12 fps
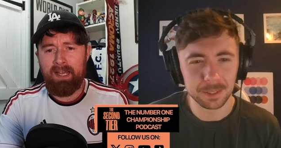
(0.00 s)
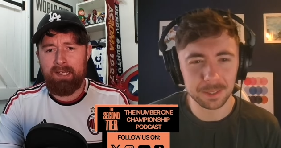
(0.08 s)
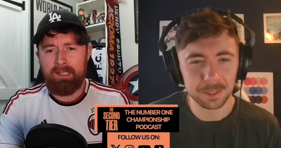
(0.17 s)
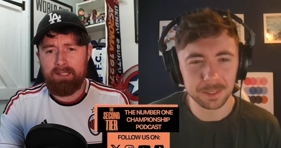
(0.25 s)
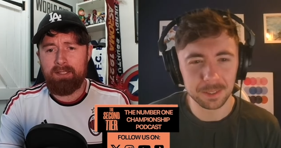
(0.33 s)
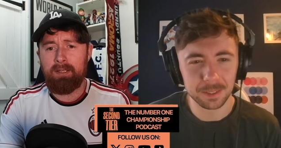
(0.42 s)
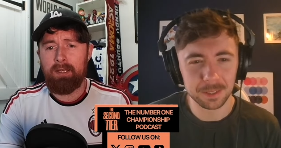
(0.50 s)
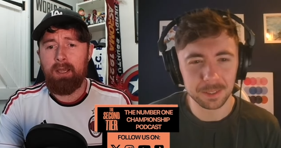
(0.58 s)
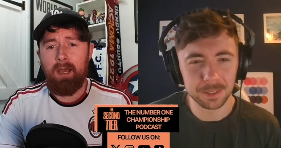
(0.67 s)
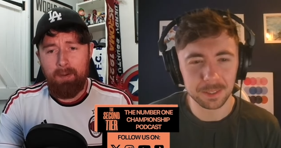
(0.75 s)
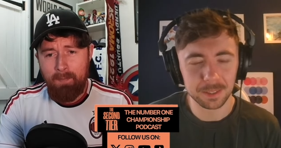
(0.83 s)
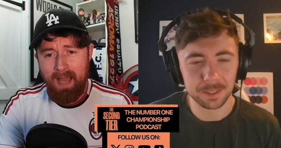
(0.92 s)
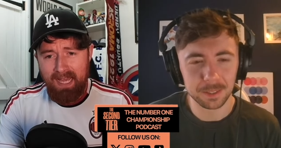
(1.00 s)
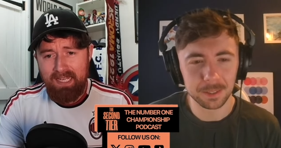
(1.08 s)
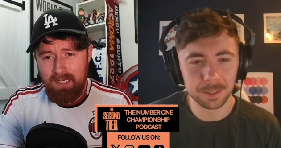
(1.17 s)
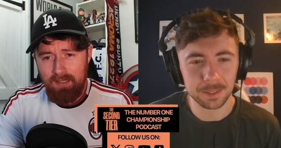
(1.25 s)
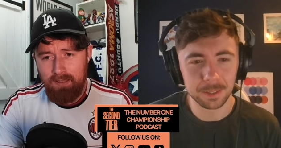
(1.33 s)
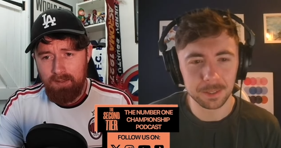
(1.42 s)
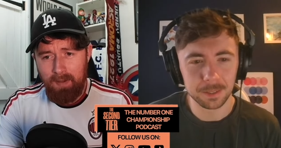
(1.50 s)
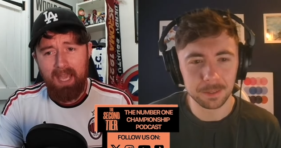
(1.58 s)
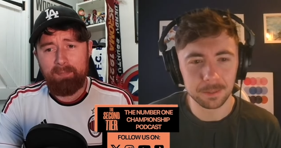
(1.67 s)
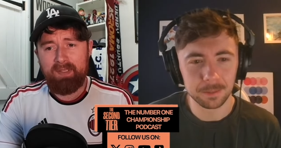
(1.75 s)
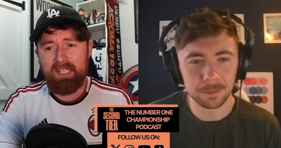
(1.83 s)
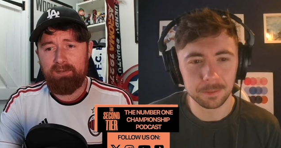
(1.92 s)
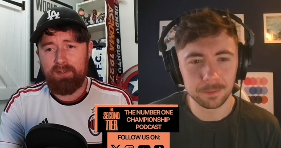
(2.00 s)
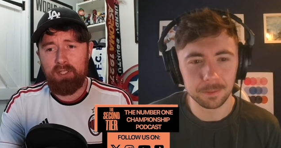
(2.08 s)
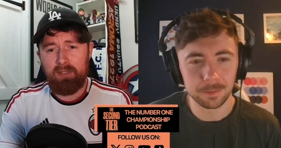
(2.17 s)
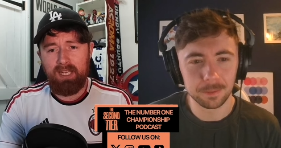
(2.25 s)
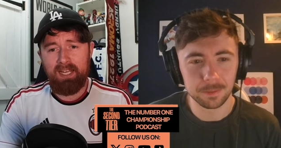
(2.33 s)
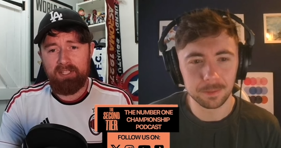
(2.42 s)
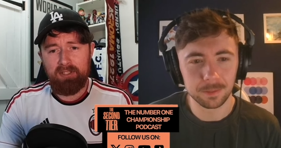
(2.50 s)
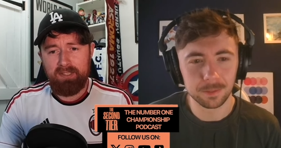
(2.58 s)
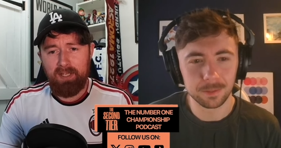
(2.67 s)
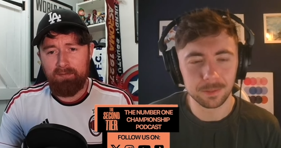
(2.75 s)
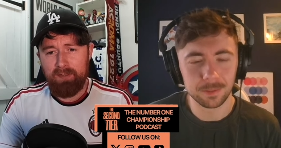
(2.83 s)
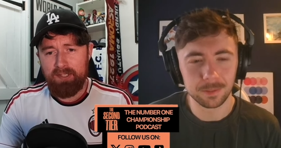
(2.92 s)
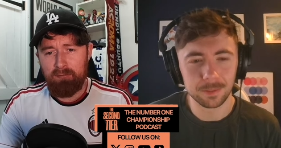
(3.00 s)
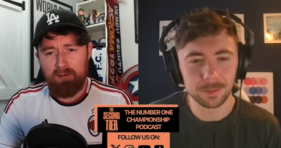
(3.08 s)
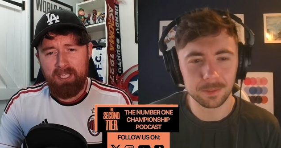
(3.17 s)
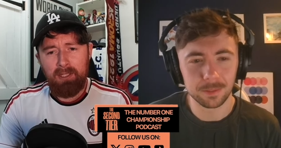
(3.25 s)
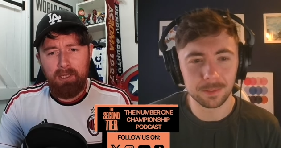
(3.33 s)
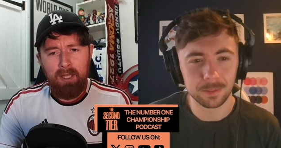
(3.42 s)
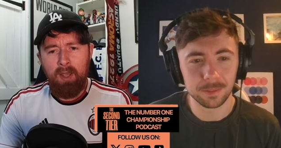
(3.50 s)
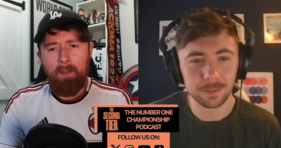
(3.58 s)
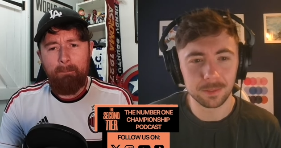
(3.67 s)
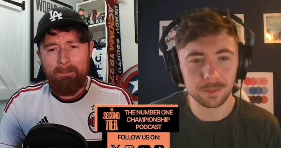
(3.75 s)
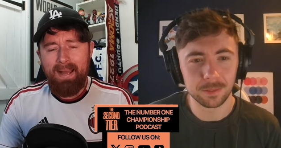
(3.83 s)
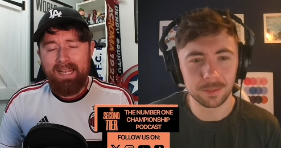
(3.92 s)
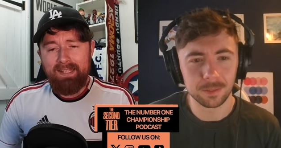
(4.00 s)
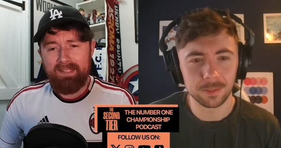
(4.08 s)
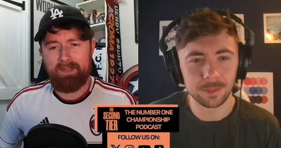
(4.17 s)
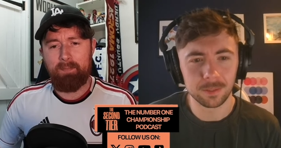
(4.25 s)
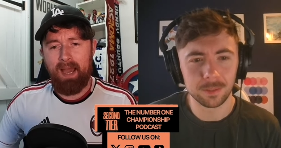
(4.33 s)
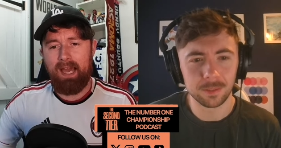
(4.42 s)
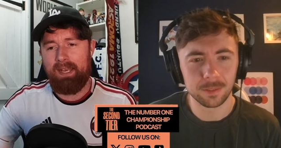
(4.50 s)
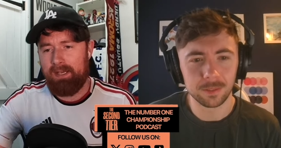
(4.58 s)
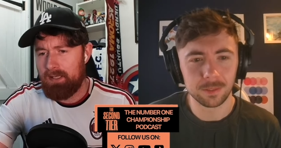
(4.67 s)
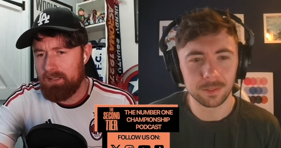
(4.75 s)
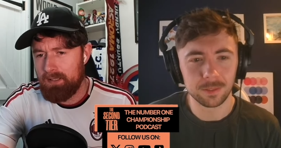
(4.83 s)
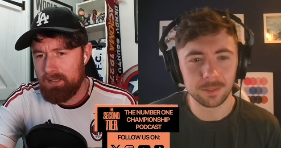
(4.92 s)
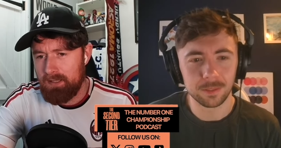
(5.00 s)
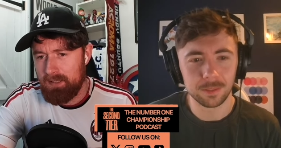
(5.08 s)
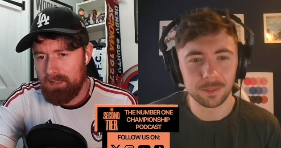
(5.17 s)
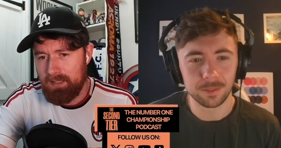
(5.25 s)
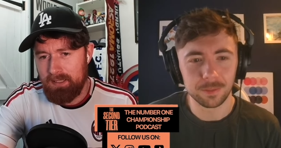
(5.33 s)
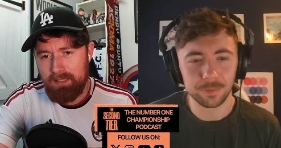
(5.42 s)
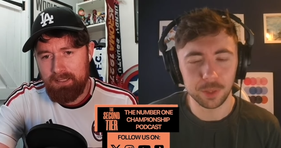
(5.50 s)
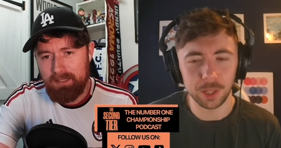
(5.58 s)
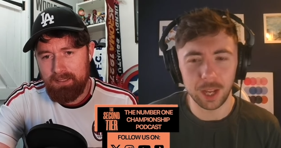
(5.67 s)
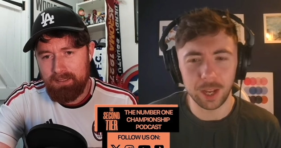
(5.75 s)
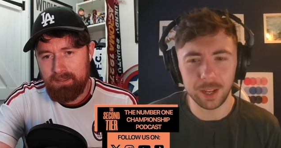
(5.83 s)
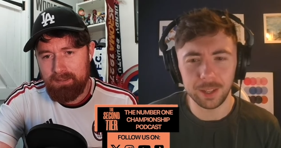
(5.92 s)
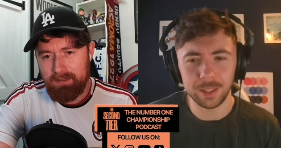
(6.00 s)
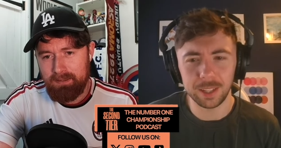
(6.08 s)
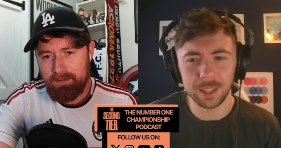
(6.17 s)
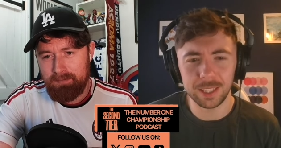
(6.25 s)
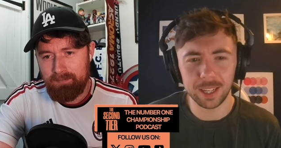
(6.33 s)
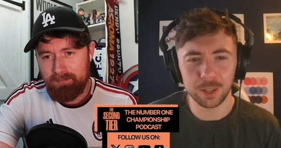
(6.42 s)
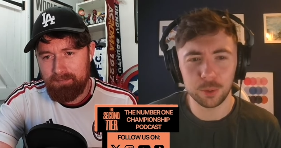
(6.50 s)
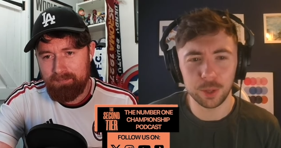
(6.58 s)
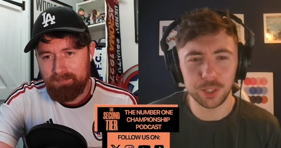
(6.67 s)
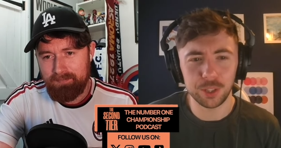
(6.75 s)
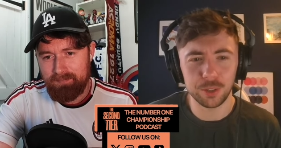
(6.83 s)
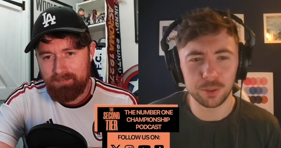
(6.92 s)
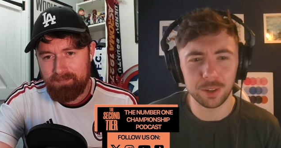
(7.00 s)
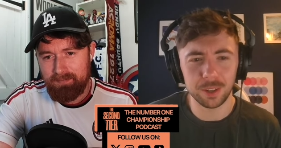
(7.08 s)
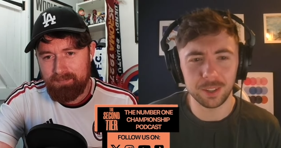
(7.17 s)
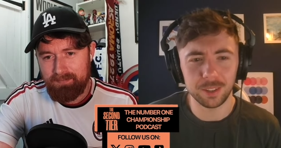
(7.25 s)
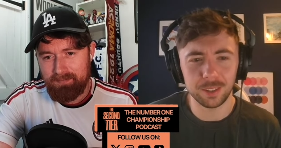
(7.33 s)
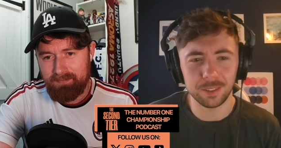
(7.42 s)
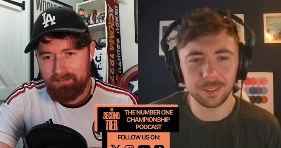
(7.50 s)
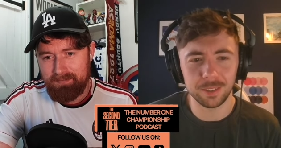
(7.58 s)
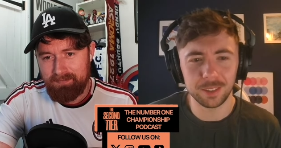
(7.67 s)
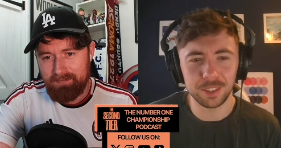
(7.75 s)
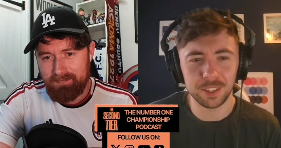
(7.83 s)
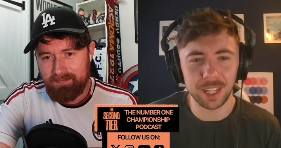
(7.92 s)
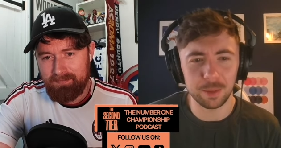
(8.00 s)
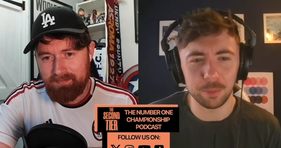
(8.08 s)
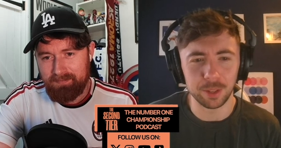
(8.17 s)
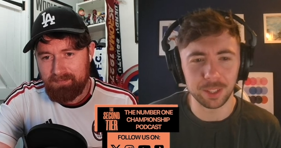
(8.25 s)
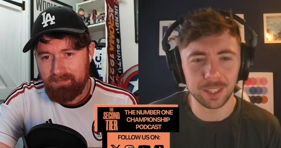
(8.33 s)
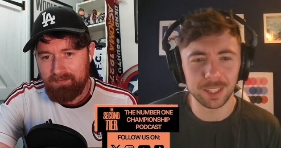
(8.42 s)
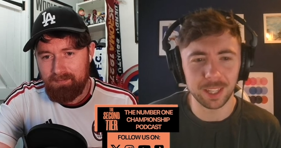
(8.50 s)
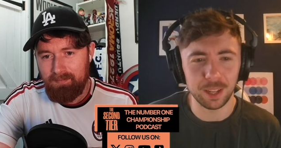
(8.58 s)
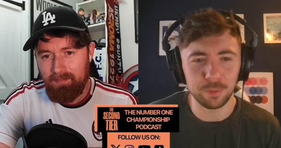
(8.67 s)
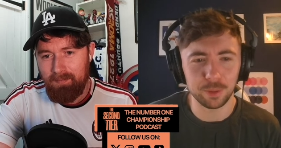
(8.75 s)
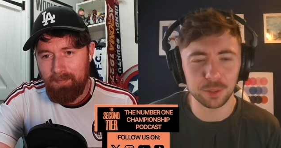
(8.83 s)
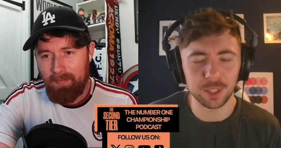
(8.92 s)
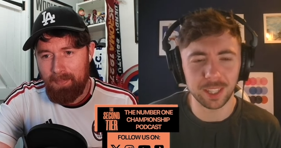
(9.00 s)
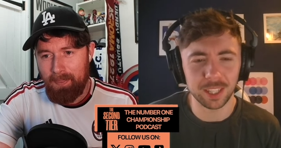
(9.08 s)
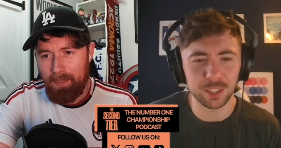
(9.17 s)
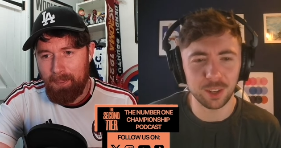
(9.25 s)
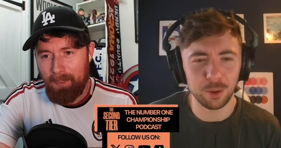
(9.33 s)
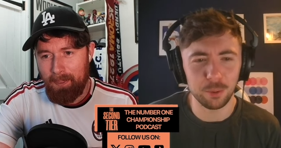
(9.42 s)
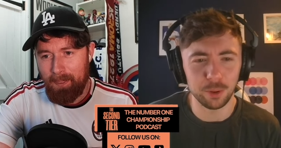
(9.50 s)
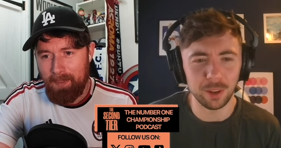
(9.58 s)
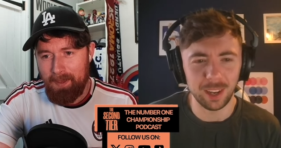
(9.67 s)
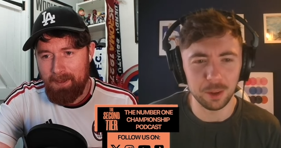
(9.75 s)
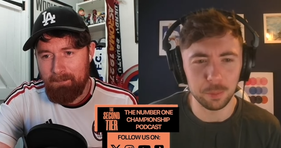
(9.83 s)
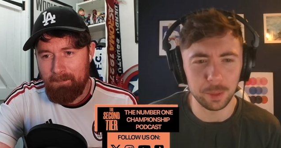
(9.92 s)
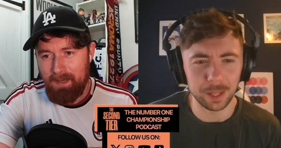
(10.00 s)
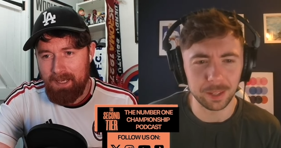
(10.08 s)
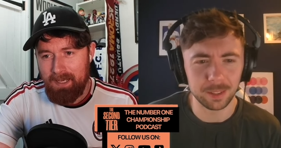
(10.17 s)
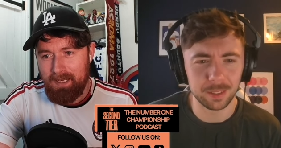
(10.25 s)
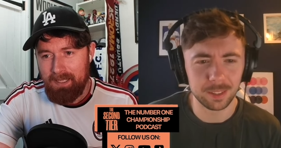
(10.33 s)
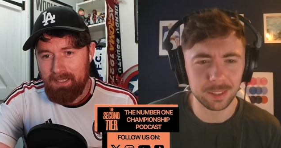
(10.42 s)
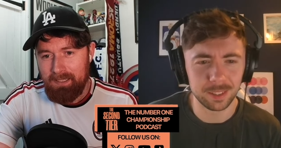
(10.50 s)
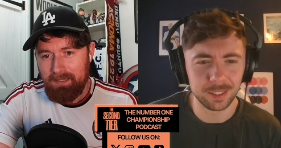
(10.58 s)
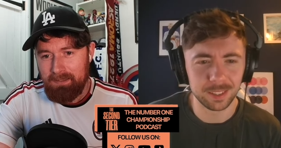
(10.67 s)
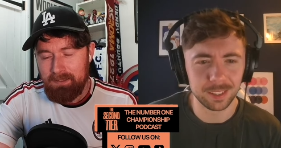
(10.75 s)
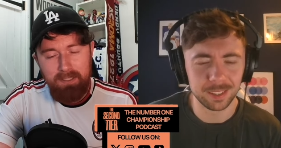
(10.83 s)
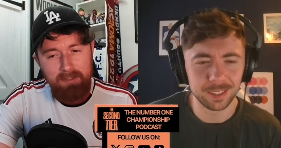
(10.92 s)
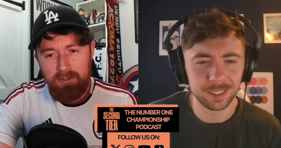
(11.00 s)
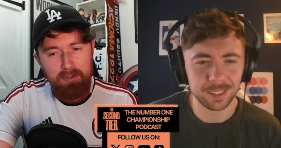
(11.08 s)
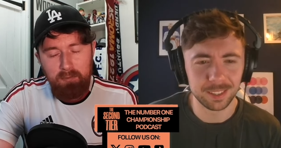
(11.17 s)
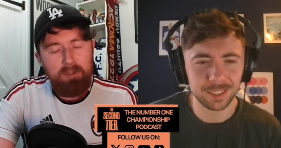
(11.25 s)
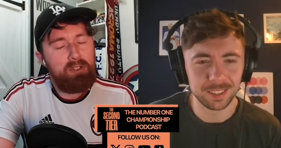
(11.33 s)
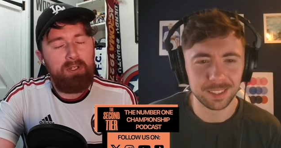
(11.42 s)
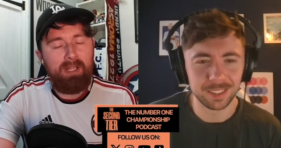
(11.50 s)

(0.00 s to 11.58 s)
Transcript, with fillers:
Speaker 1: as a man. Perhaps even you'd class yourself as a real man's man.
Speaker 2: Uh, is that a question or a, statement? Because it feels like it's loaded a little bit.
Speaker 1: Just would you